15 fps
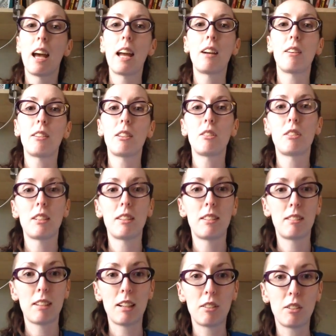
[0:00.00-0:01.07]
And also
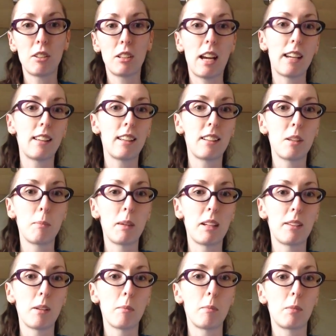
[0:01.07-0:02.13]
just general, I'd like to
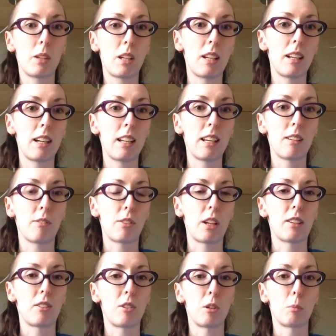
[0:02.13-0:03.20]
meet some Canadian
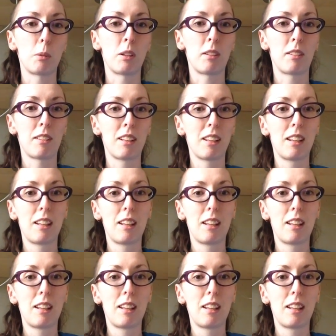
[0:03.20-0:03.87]
Flosstubers.